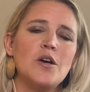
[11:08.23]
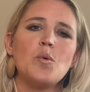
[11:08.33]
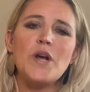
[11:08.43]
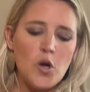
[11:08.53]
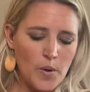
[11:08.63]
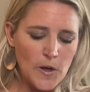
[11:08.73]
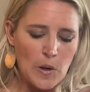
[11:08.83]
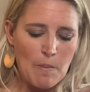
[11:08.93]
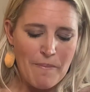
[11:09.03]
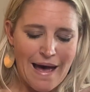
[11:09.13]
We don't want to
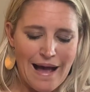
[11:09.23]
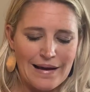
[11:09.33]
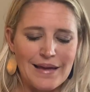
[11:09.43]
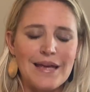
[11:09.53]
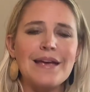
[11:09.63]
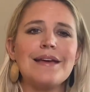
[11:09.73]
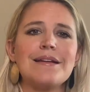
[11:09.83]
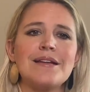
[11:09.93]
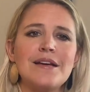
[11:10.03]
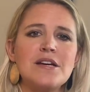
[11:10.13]
go back
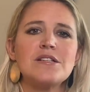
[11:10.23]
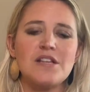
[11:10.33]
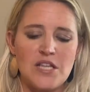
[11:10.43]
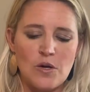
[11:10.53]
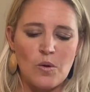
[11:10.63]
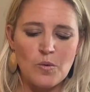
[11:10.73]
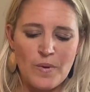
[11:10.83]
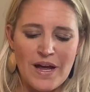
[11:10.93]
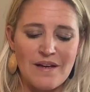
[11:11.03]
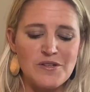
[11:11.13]
into the old
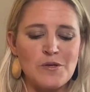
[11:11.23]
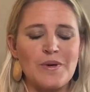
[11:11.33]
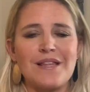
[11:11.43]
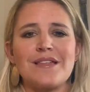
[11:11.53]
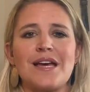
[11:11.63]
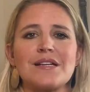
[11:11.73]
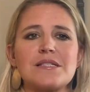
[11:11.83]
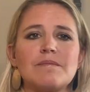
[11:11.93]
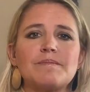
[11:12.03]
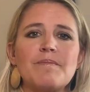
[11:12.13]
way of doing things.